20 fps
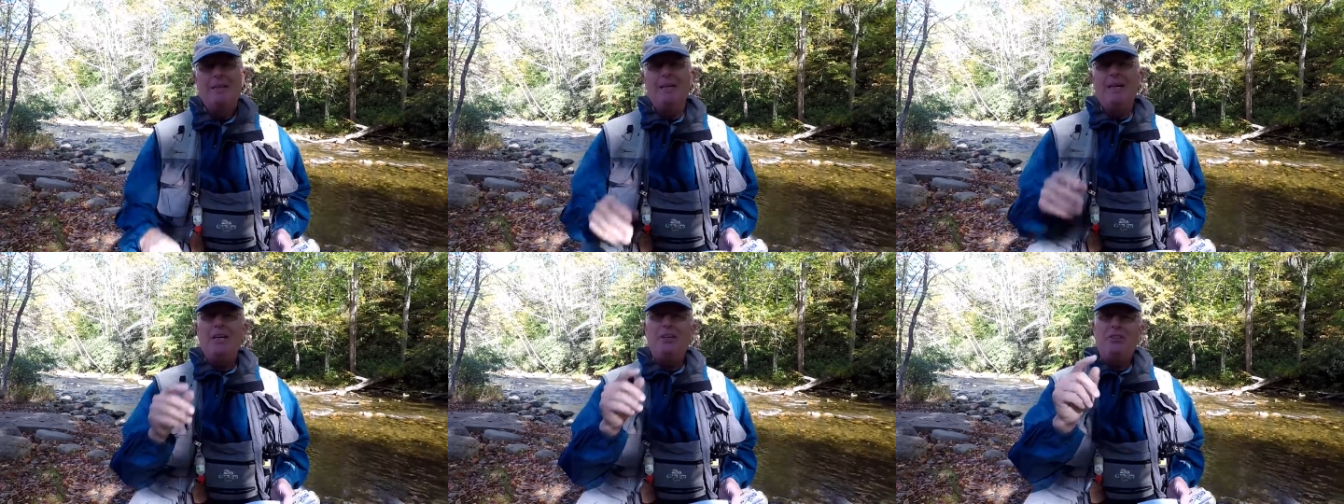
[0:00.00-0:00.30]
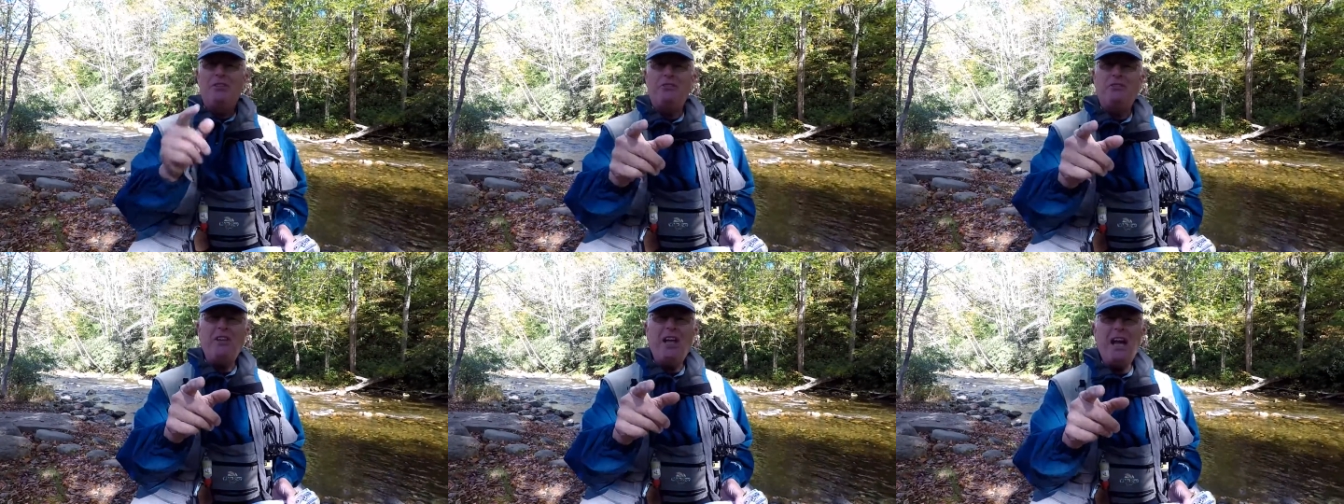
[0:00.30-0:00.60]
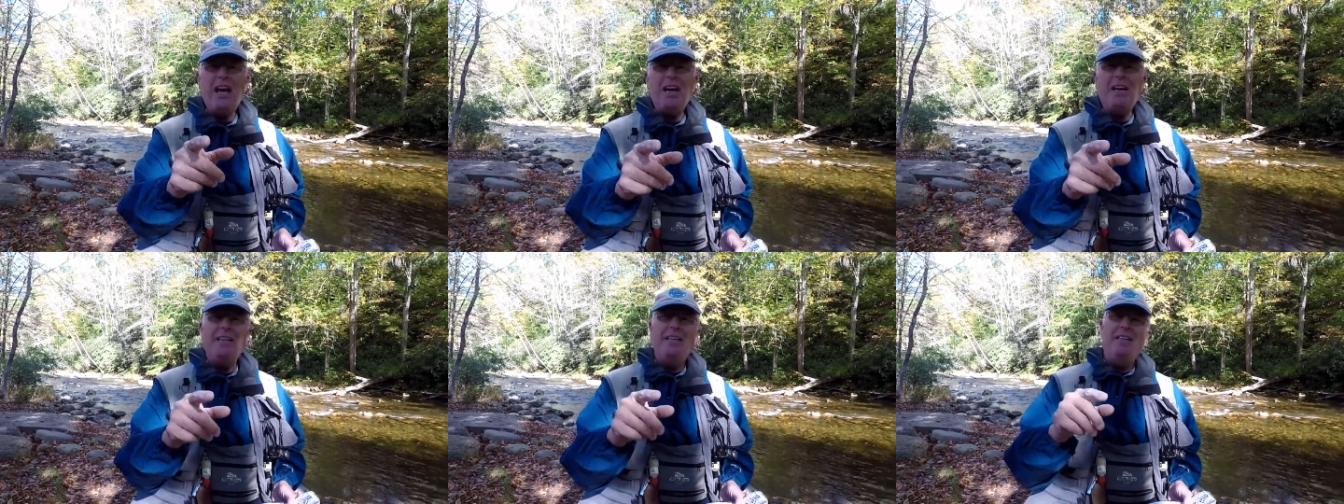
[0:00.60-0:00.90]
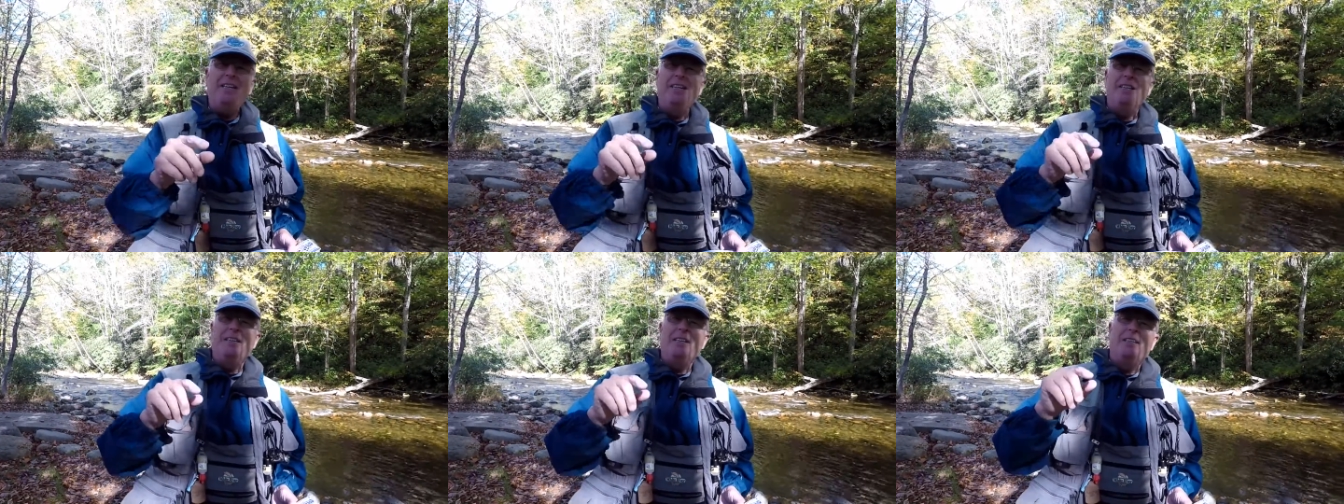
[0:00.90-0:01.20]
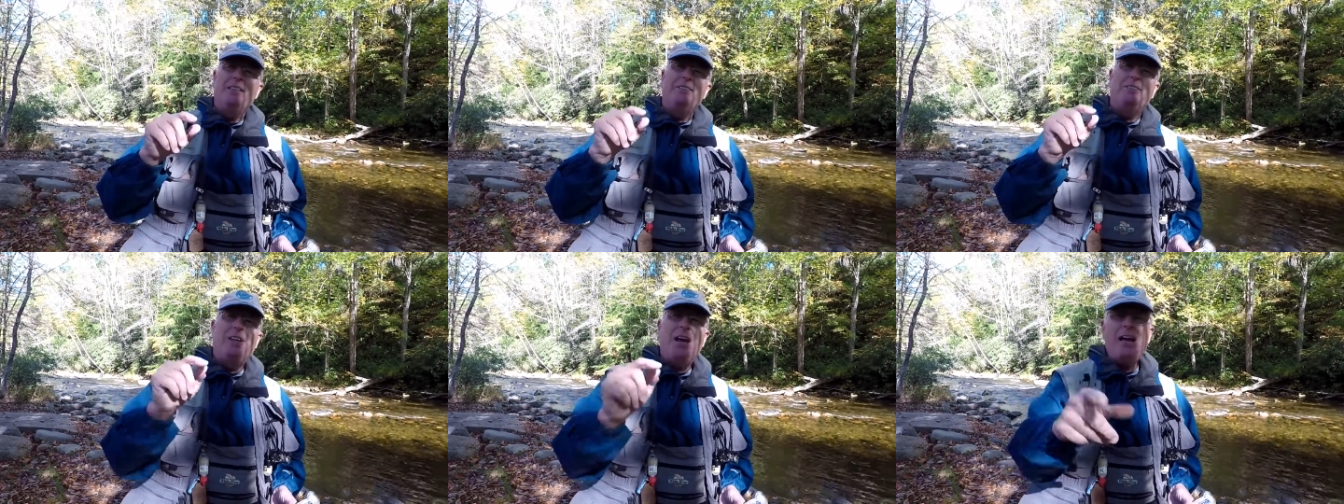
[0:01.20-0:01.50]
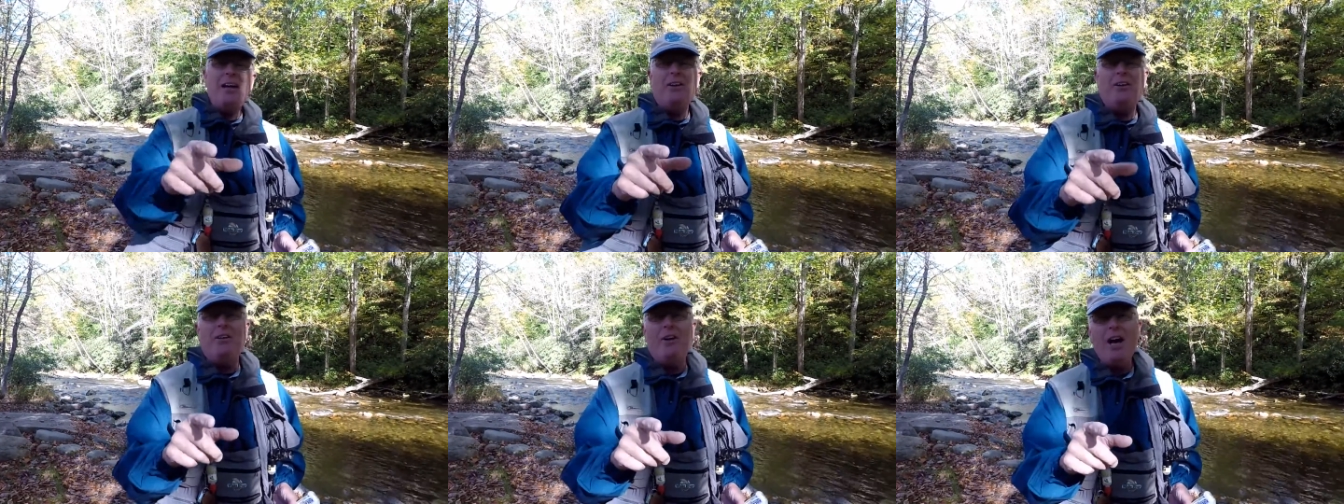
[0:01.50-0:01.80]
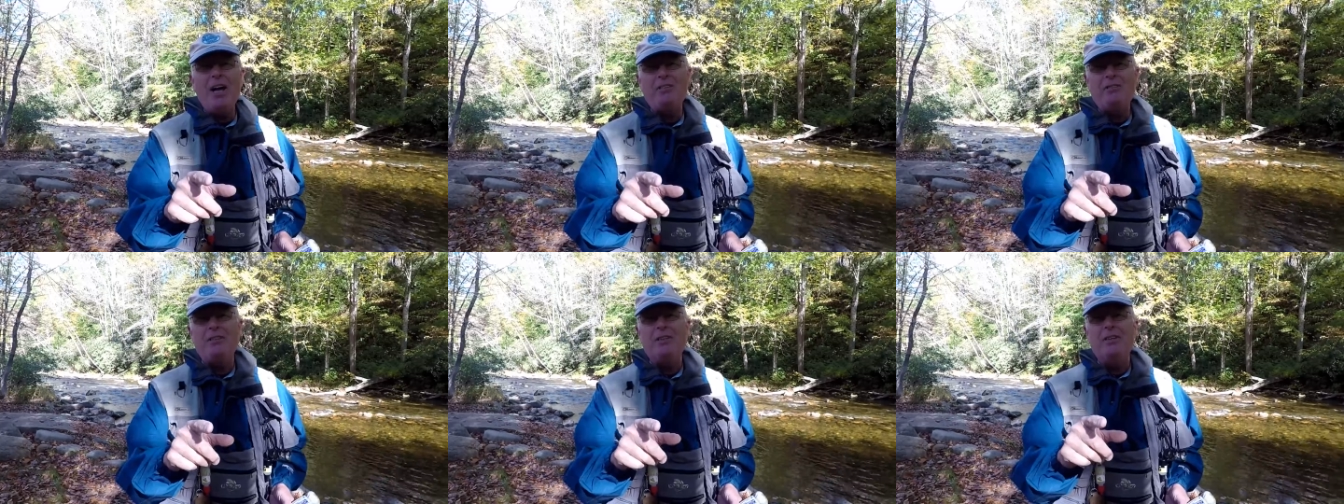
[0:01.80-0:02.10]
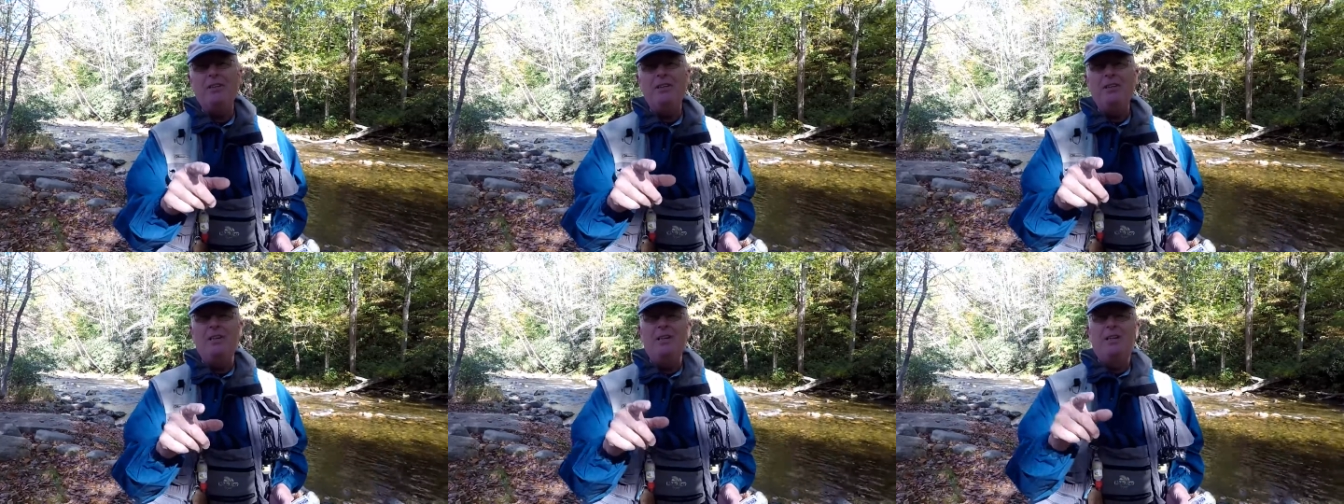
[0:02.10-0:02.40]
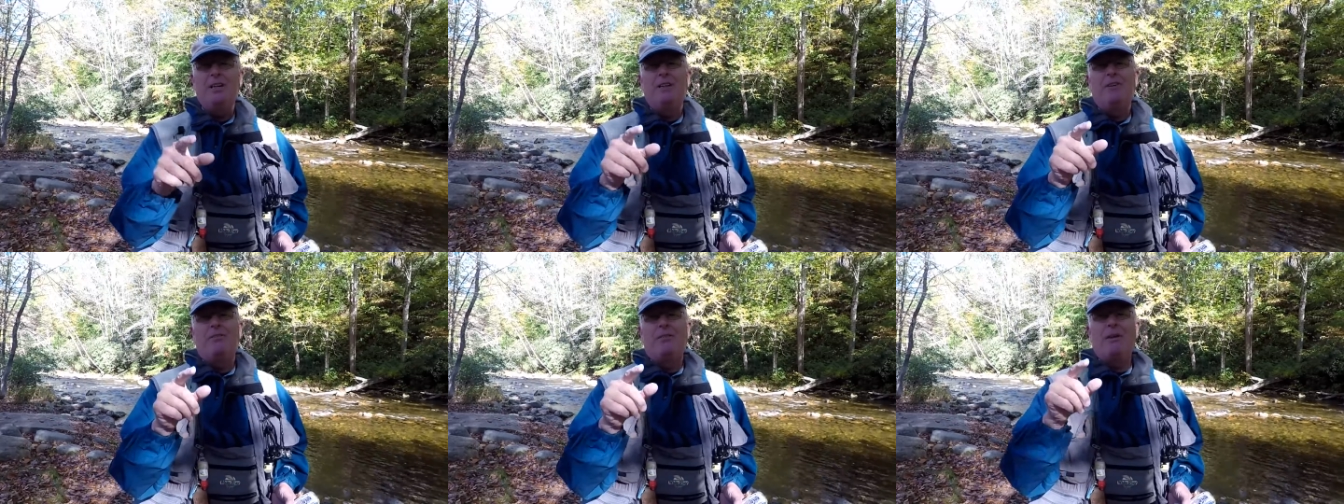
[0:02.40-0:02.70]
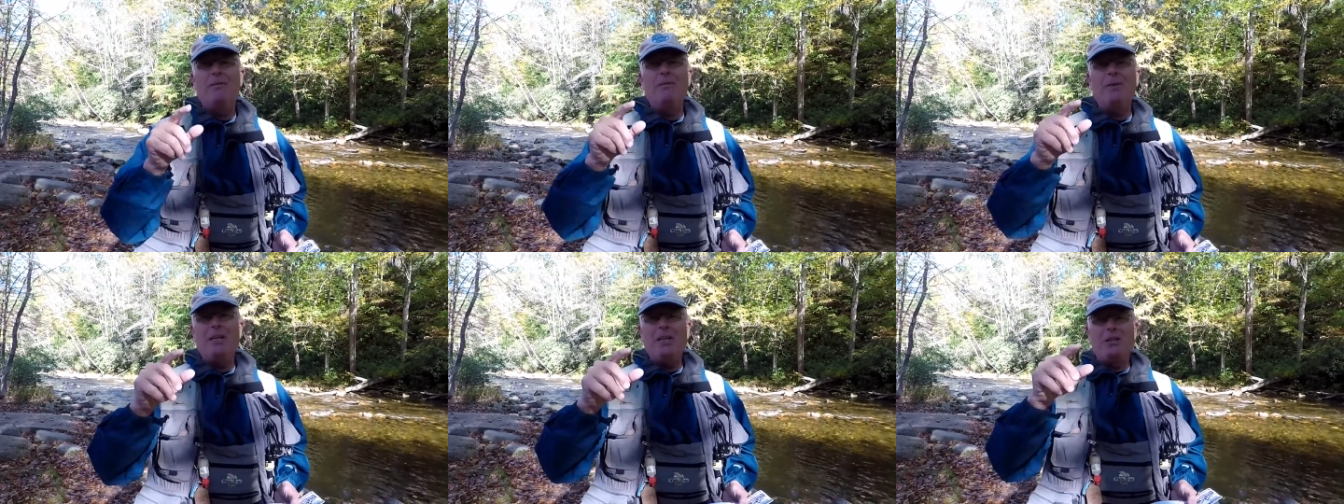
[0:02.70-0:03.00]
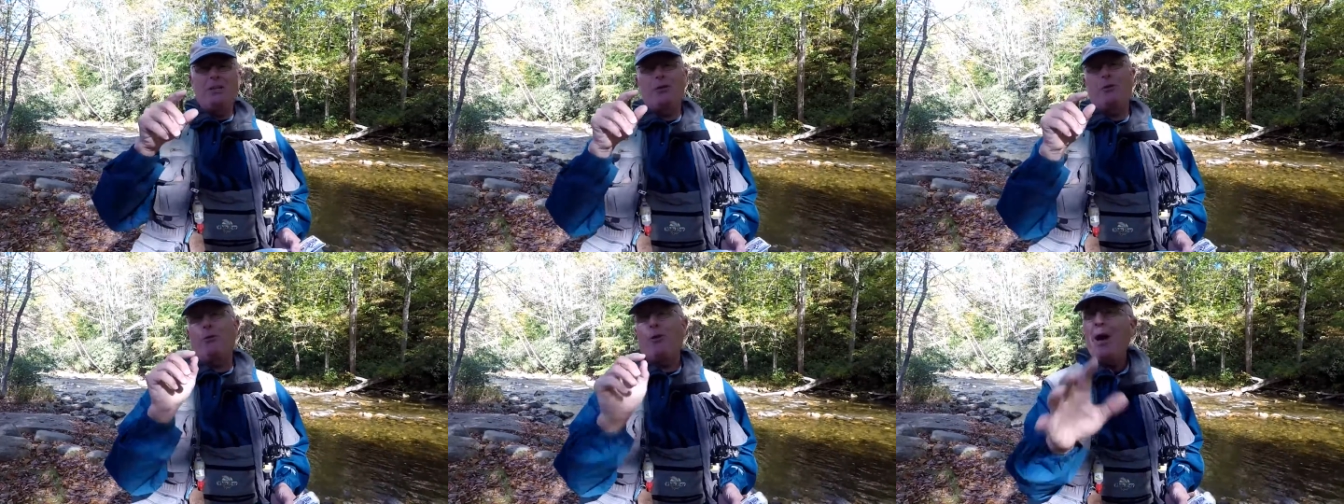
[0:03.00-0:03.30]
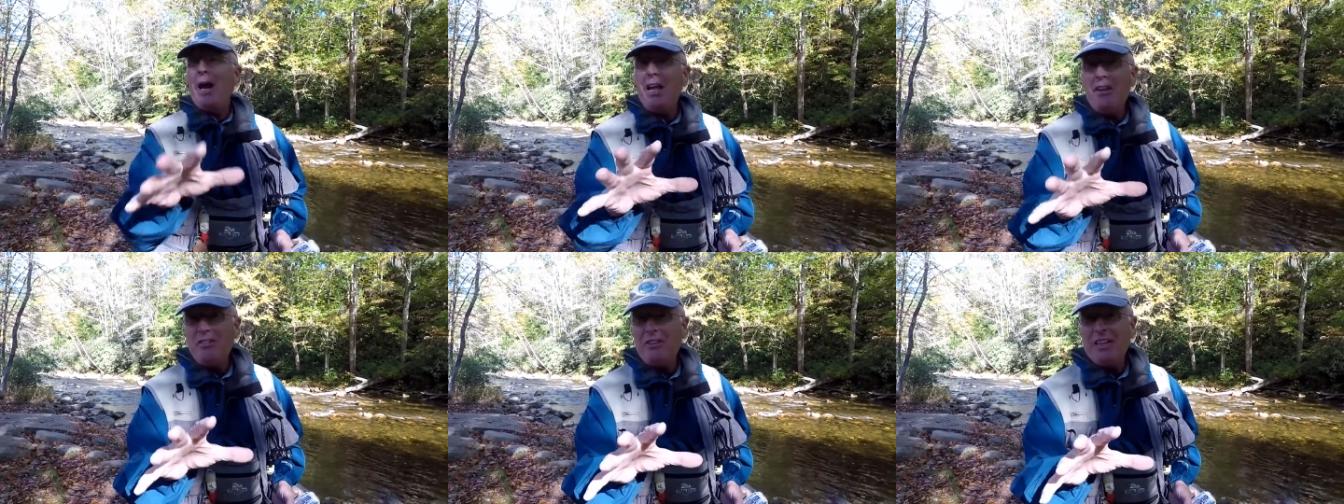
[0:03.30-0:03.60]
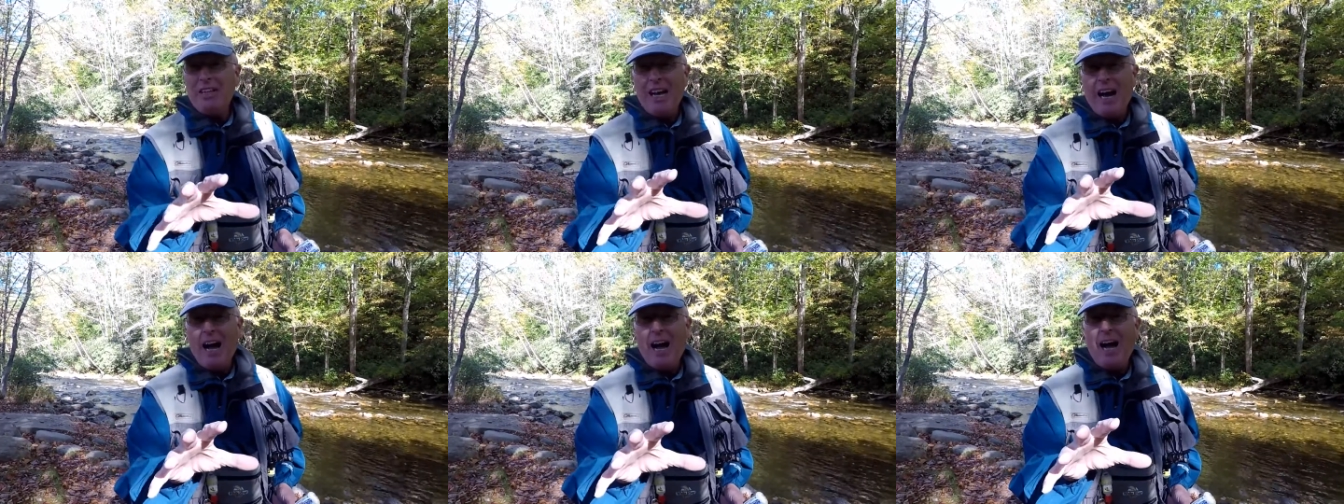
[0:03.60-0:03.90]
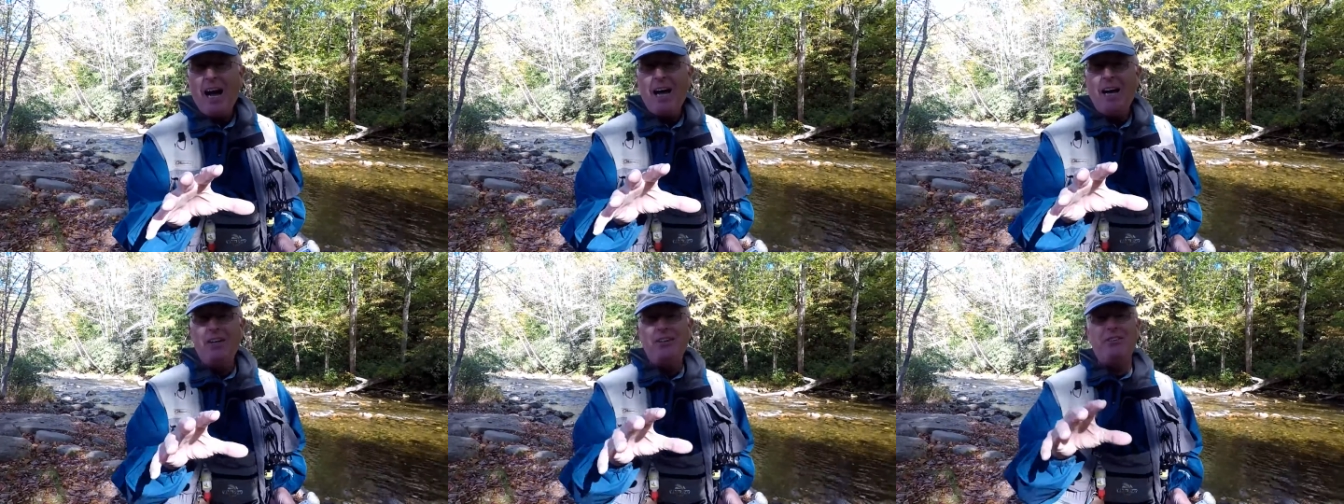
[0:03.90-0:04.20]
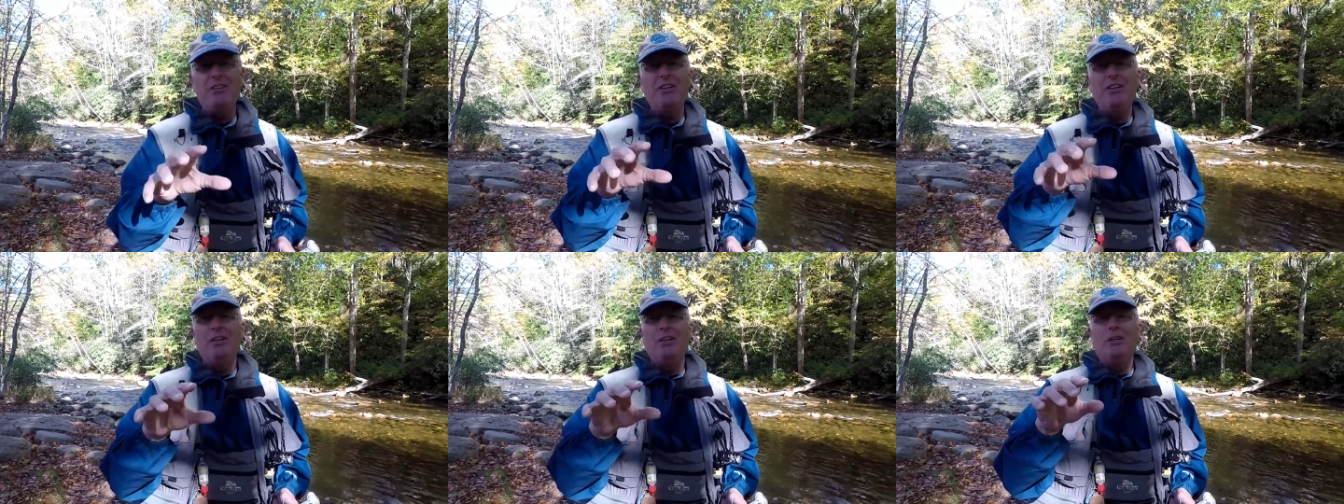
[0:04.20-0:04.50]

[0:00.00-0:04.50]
Instead, take a lesson from the crazy guys